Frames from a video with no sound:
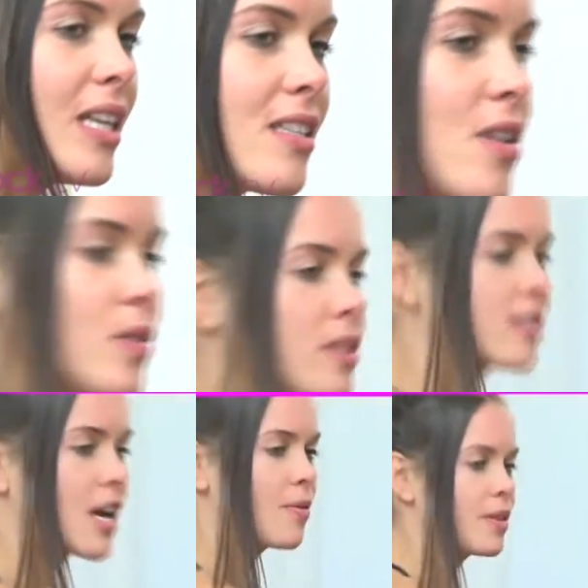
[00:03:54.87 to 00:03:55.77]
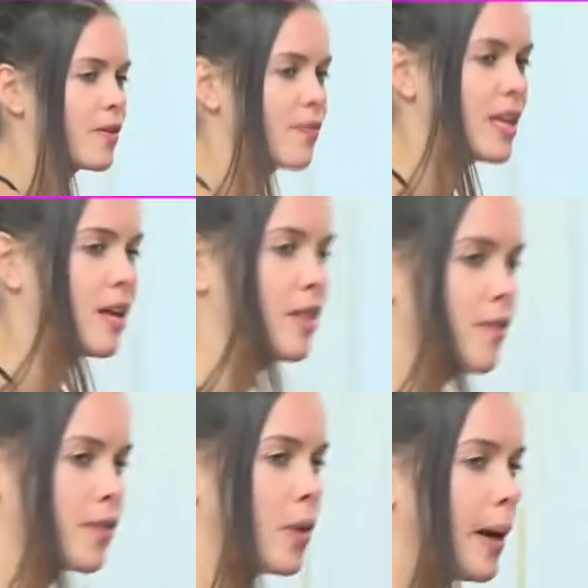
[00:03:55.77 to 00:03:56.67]
So start with your feet on the
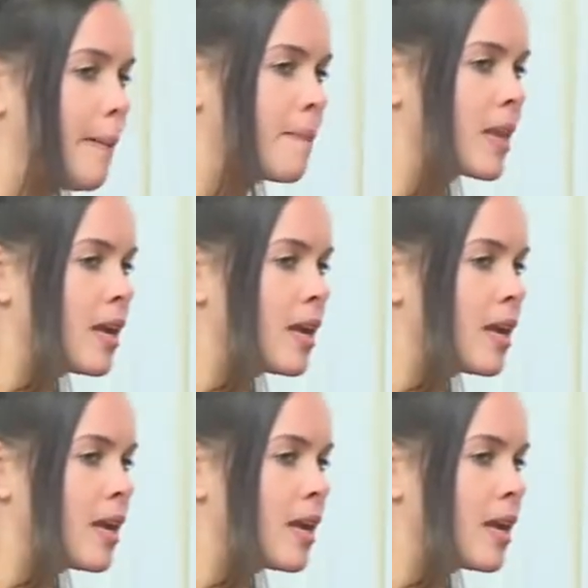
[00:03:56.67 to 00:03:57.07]
floor.